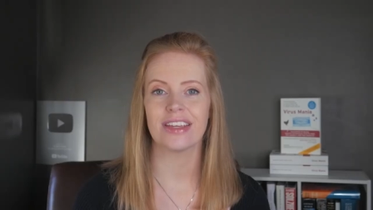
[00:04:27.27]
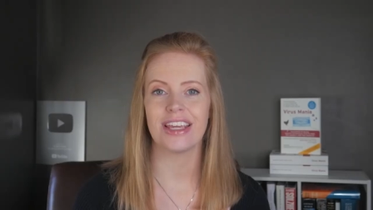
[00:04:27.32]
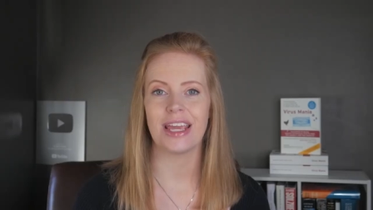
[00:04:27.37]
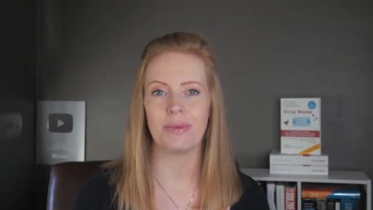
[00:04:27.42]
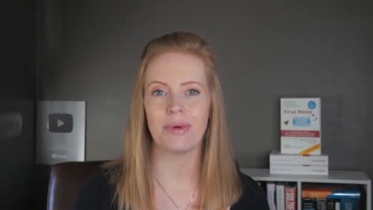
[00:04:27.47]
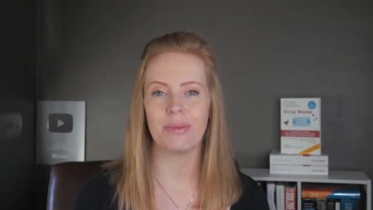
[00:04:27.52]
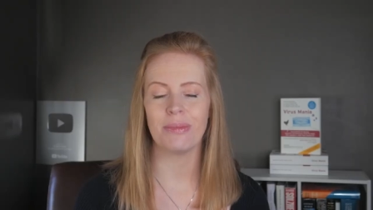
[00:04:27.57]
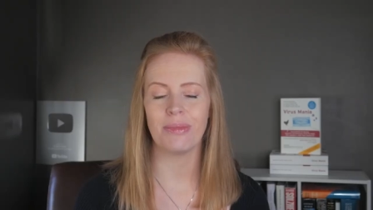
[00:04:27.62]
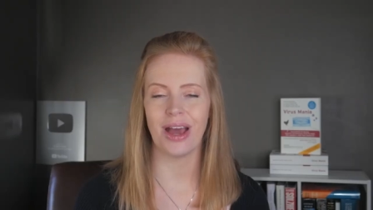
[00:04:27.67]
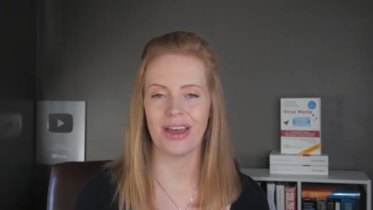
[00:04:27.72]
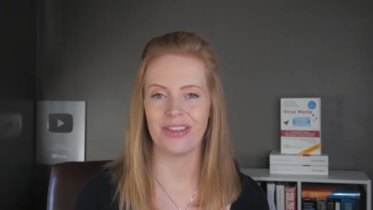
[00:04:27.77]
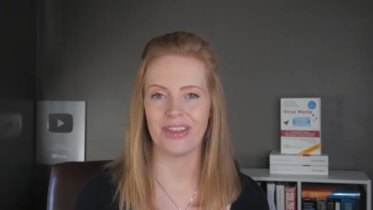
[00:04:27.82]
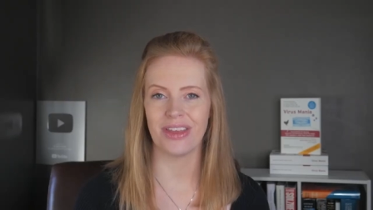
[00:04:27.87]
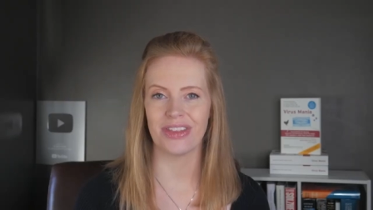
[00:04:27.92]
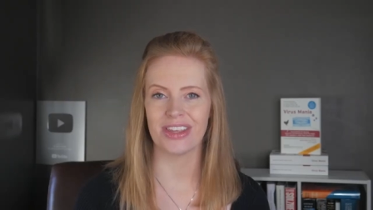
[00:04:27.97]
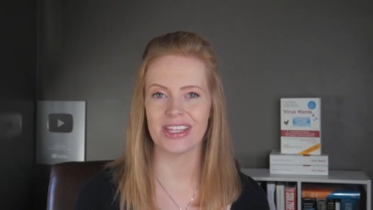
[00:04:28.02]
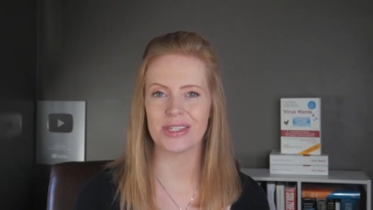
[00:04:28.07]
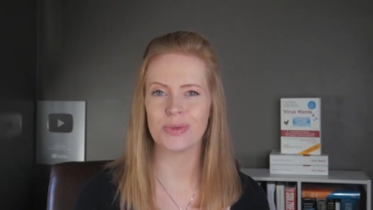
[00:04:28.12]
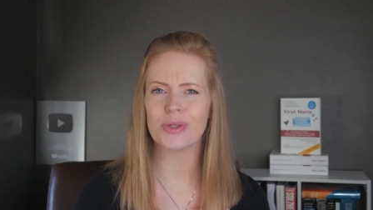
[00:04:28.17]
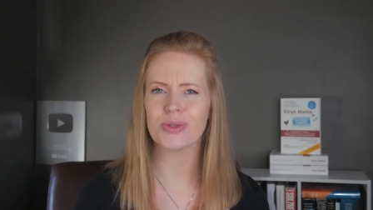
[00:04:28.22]
Keep in mind that
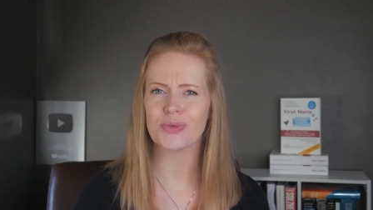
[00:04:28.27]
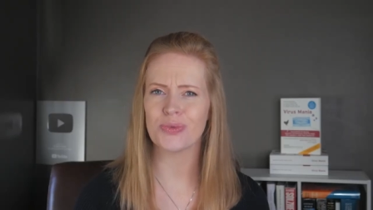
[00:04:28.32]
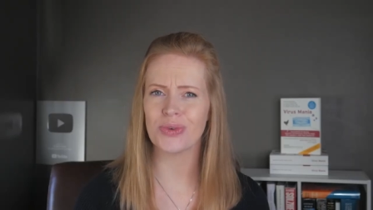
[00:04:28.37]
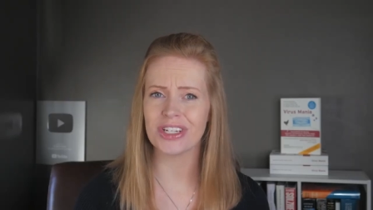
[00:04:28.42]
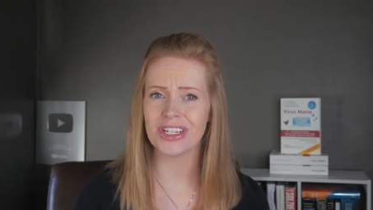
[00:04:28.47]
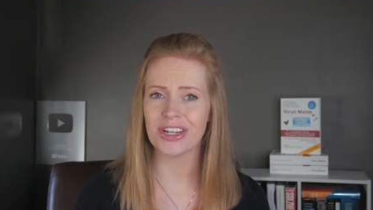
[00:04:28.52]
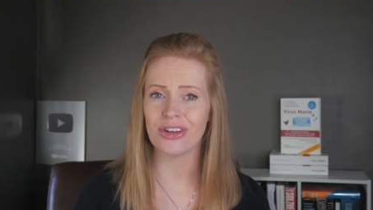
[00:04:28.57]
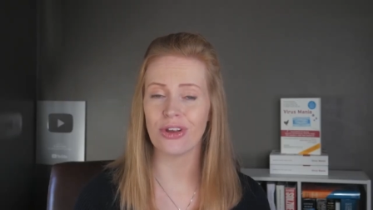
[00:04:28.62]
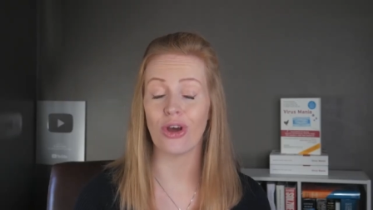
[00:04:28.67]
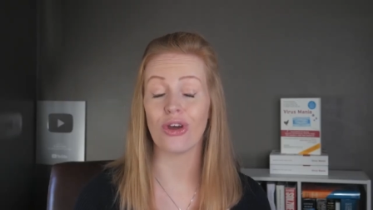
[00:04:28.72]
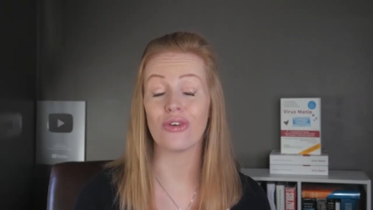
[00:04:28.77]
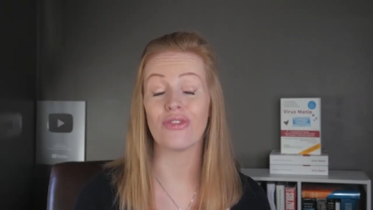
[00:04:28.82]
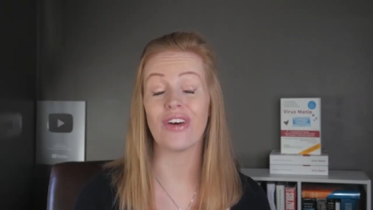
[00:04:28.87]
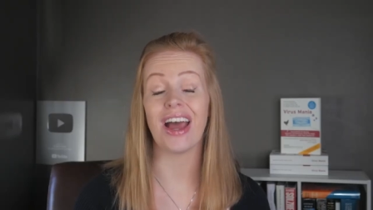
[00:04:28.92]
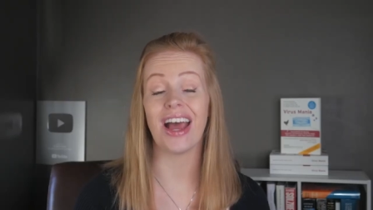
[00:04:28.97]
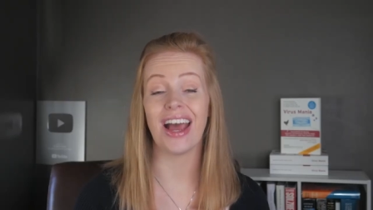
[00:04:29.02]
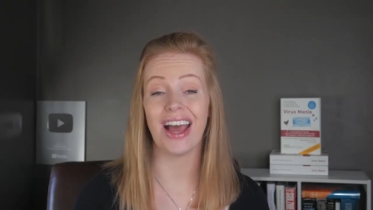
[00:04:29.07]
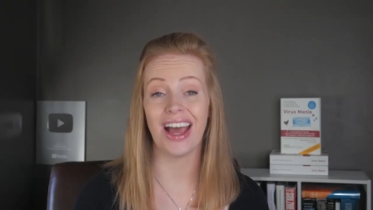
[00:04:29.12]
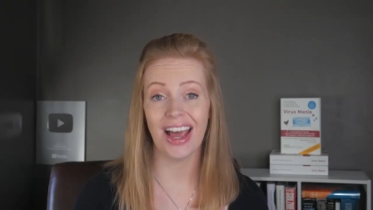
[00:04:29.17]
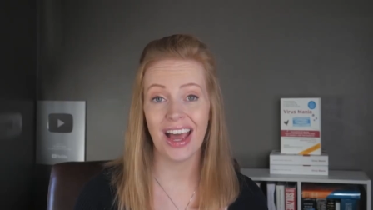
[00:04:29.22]
this was written over
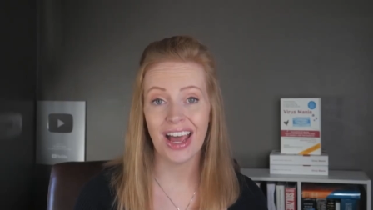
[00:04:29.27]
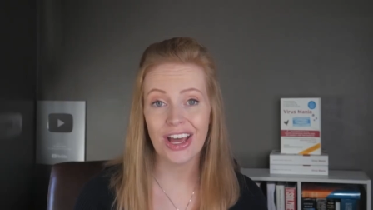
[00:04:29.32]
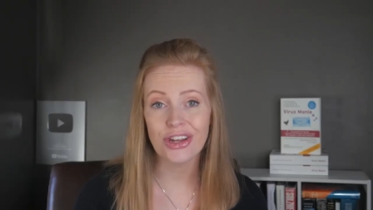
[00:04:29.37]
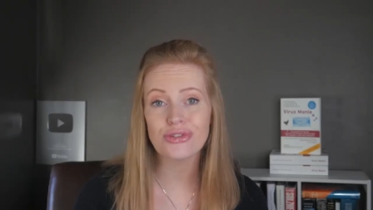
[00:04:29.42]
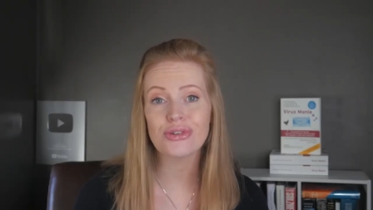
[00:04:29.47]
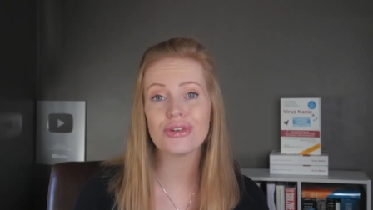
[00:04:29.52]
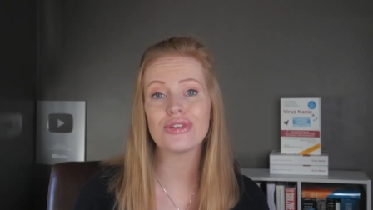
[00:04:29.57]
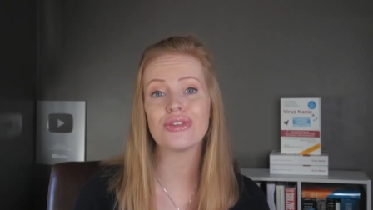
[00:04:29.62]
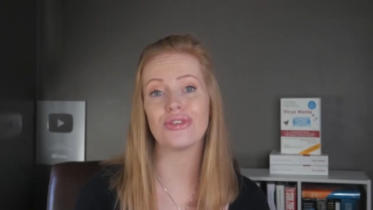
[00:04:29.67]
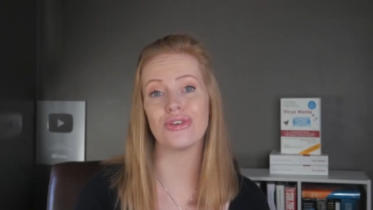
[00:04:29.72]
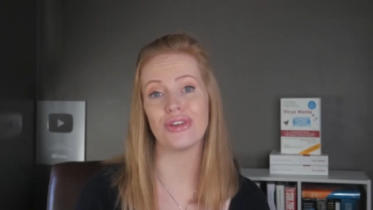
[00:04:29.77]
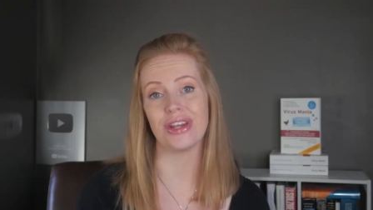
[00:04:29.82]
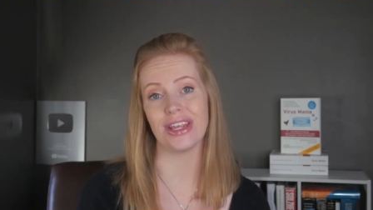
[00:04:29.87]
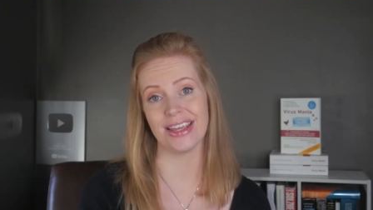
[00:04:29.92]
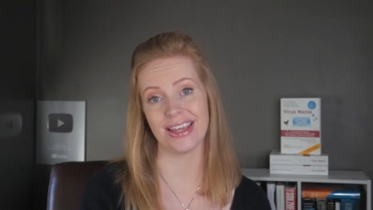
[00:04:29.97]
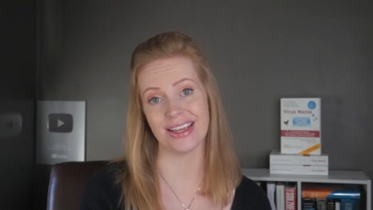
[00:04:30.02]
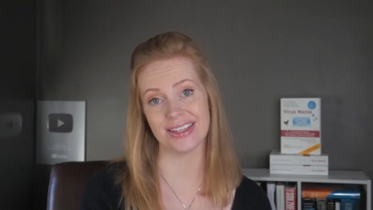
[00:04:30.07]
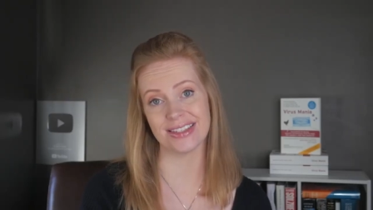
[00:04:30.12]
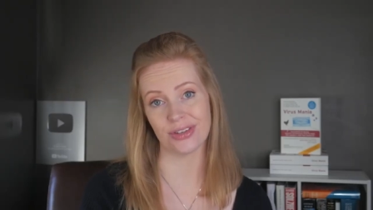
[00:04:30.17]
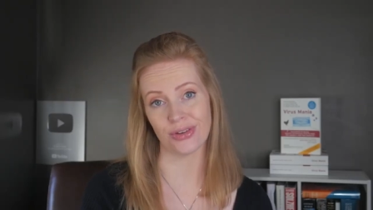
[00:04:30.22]
one hundred thirty
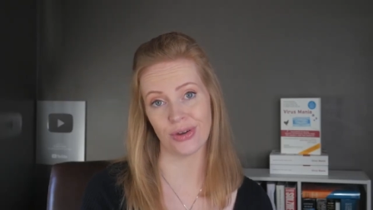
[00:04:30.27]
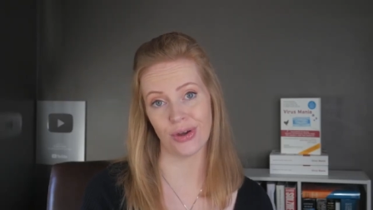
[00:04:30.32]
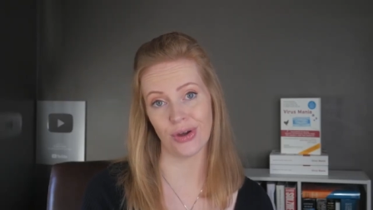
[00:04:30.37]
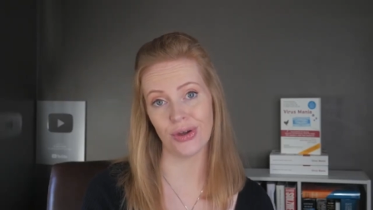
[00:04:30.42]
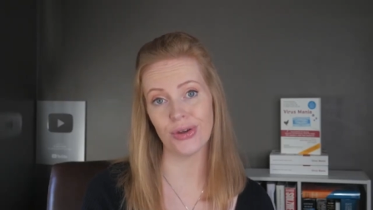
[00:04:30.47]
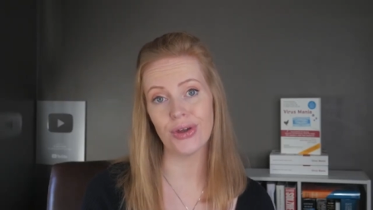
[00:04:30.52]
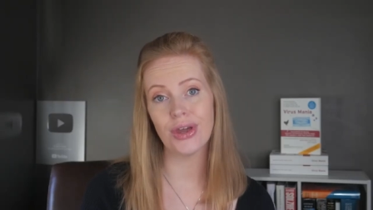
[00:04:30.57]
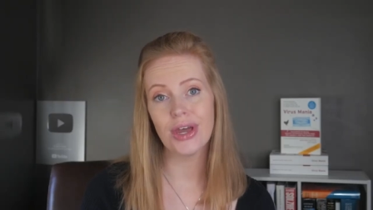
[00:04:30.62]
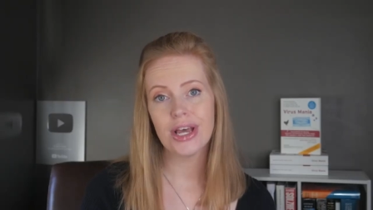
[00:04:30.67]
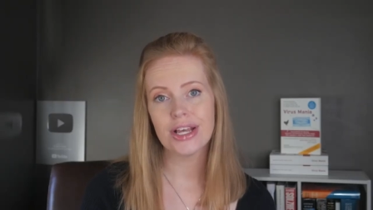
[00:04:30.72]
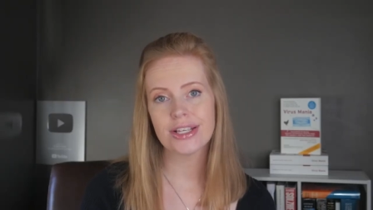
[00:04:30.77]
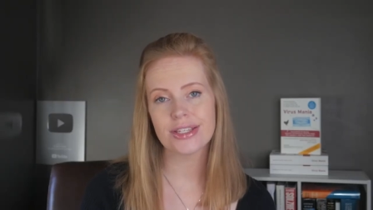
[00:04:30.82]
years ago,